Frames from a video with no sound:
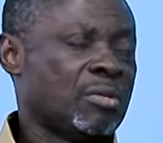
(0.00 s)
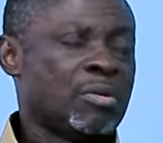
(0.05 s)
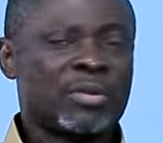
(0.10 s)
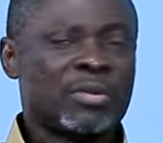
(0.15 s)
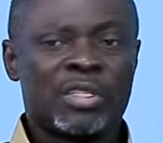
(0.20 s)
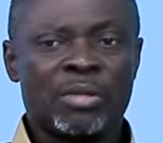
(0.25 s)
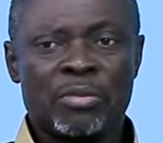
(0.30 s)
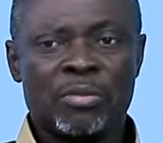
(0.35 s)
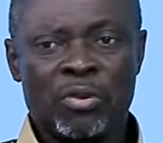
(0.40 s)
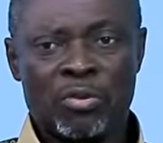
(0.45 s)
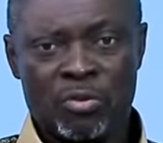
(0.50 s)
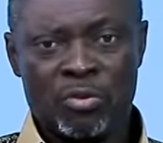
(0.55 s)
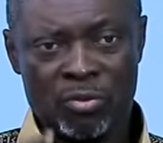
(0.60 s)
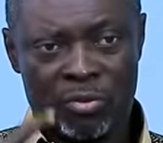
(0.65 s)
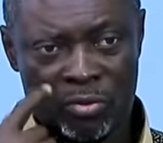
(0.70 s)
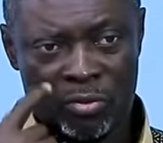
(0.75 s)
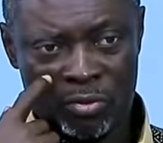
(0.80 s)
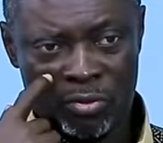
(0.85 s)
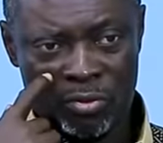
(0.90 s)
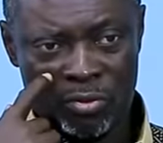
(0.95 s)
Me pese me hu
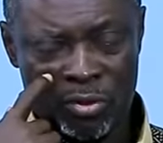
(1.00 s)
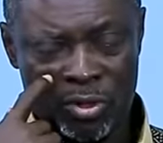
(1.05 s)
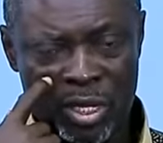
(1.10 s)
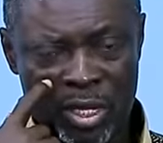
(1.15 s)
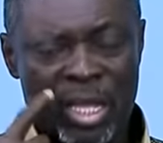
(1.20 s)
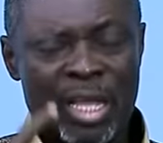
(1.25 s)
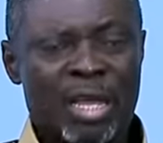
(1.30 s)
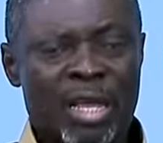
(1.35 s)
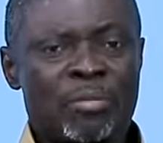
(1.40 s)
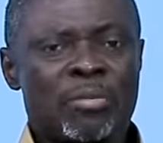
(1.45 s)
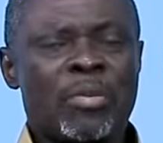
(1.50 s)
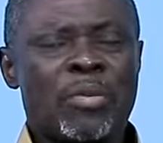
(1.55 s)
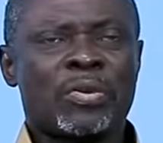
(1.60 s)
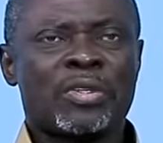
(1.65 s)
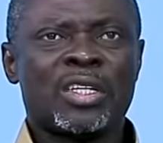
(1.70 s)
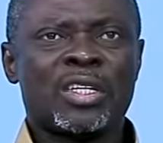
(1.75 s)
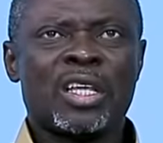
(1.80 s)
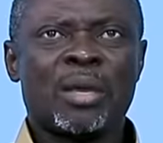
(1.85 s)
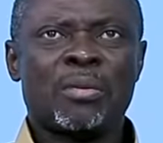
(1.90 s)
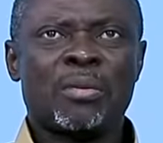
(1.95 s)
no. Me
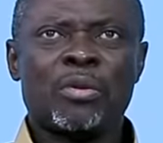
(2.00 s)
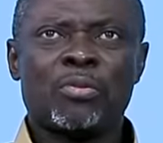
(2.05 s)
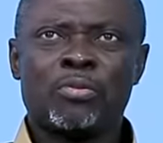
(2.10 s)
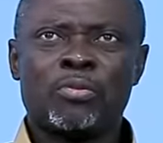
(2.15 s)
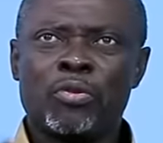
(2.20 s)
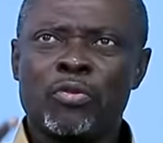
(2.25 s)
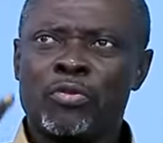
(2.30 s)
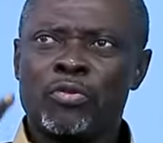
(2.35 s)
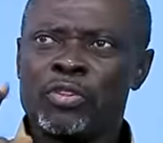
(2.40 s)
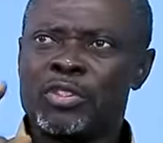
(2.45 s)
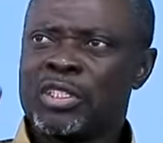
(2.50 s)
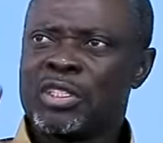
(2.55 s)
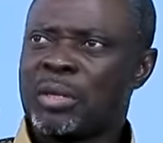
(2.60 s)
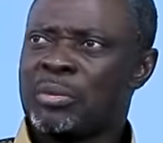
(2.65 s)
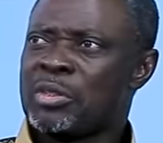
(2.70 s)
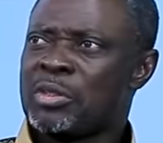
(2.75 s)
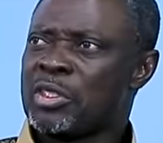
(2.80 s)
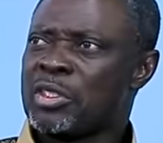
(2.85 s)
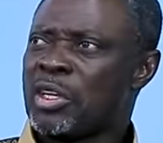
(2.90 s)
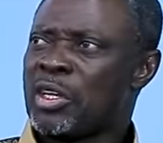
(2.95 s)
pese nyame improve nche
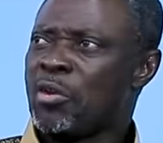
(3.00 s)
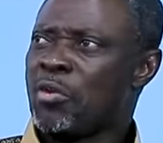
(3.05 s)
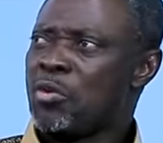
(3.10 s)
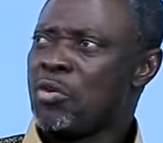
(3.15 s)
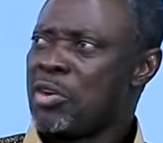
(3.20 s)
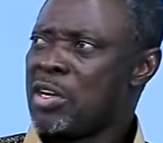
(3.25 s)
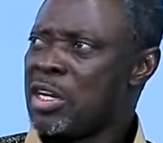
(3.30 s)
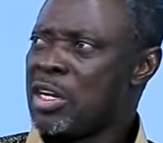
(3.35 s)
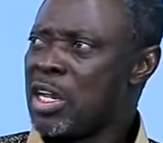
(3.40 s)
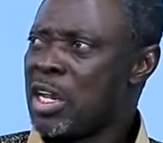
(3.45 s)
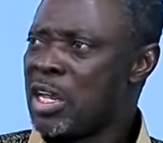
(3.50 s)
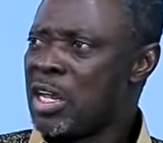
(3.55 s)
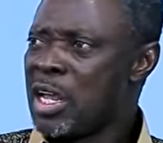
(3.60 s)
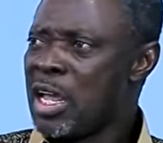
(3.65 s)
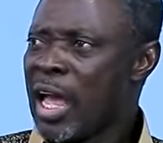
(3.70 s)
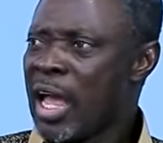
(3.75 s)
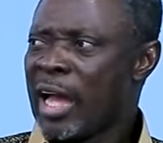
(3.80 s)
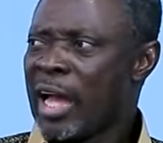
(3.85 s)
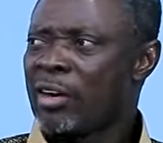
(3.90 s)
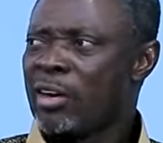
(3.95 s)
me se onnie
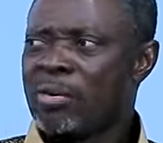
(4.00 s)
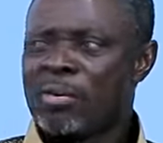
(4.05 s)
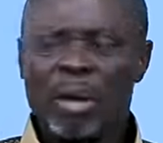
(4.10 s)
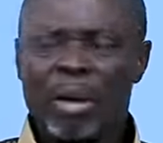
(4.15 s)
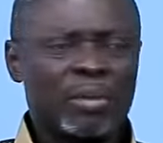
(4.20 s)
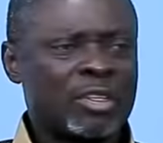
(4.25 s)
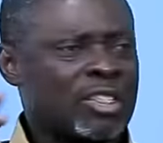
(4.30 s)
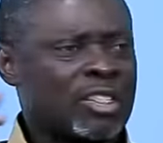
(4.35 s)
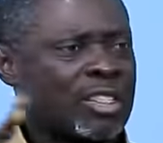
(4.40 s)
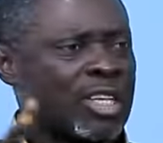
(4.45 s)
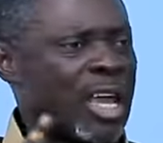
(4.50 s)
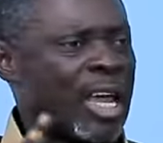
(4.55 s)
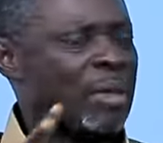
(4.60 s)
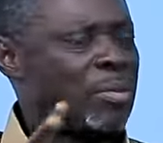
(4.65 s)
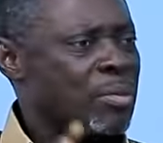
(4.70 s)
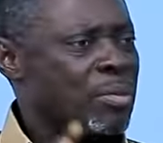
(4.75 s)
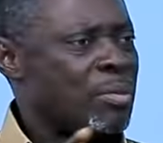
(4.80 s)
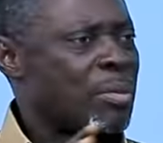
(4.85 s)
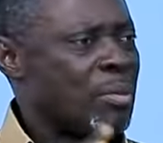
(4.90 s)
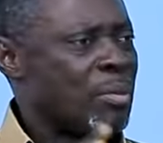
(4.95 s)
ana ma me sign
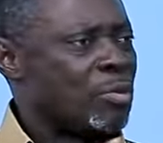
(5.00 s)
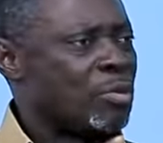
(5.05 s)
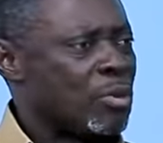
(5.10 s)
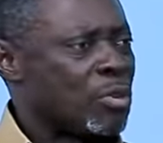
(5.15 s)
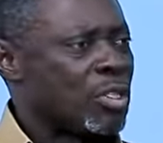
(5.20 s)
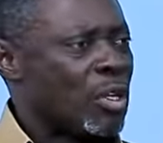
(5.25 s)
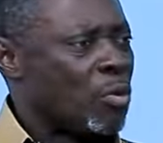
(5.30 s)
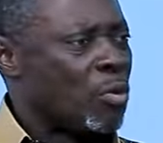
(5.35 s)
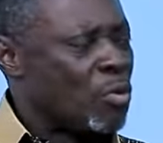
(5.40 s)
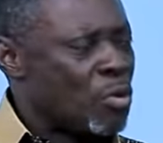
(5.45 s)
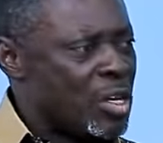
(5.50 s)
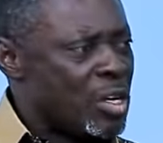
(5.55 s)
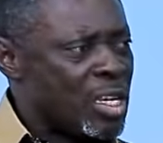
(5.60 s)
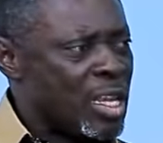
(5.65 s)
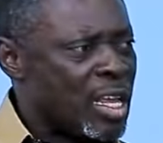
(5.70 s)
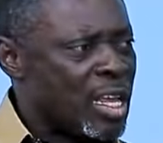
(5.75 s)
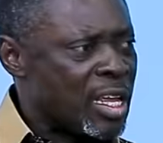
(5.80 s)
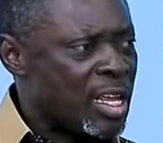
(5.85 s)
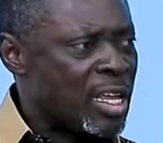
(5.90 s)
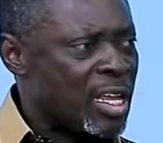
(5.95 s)
me mu se
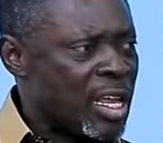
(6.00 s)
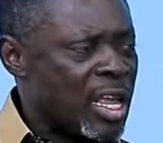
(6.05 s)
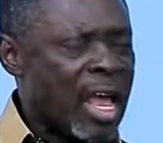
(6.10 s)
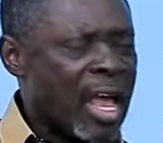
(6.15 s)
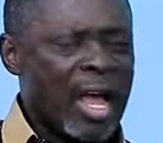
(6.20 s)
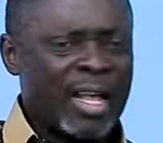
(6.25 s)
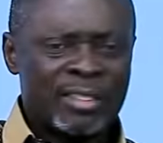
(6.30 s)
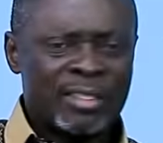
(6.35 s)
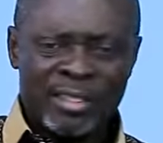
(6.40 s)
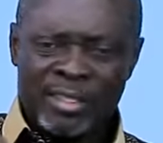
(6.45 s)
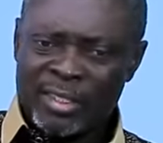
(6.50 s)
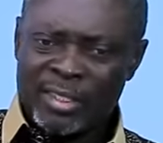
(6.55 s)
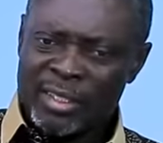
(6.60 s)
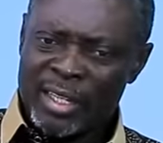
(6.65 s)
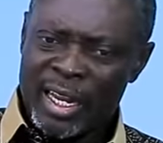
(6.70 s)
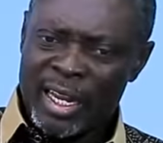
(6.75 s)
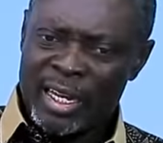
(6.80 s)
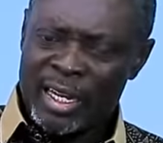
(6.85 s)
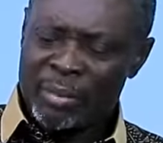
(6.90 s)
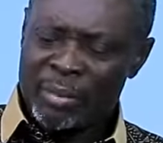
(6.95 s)
onnie and
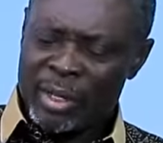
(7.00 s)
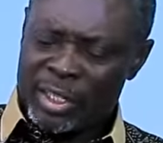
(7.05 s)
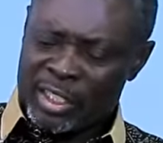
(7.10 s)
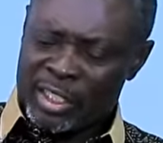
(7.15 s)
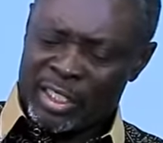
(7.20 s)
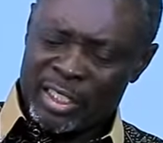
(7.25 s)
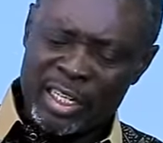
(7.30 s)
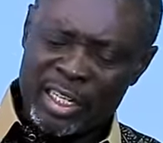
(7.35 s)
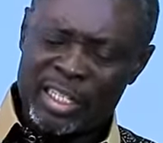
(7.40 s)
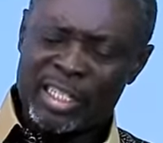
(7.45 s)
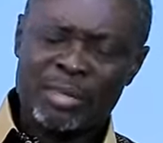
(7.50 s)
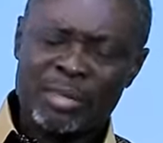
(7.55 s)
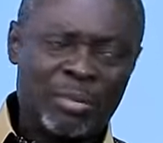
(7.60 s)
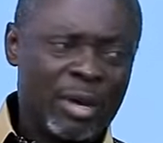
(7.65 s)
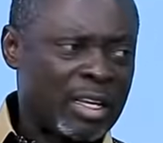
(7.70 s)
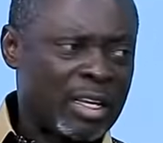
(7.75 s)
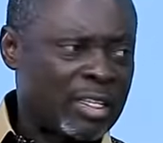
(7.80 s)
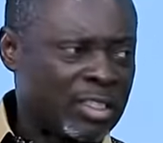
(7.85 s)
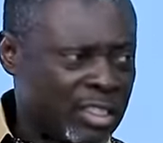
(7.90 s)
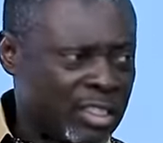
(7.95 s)
san na magine din
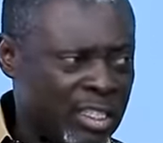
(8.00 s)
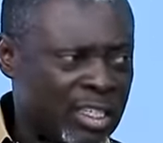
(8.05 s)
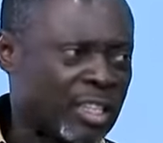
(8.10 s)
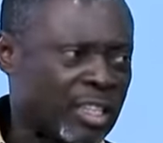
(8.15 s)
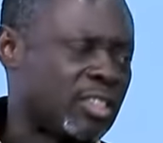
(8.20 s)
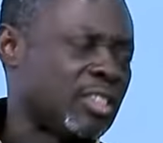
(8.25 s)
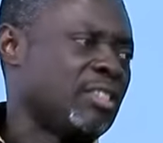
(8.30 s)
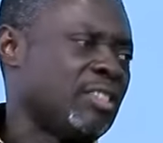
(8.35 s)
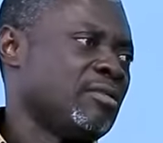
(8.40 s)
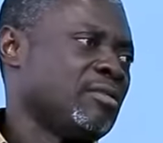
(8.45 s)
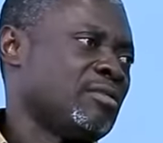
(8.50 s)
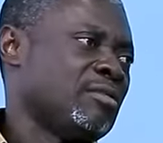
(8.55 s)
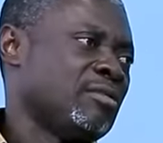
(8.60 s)
my dinachi.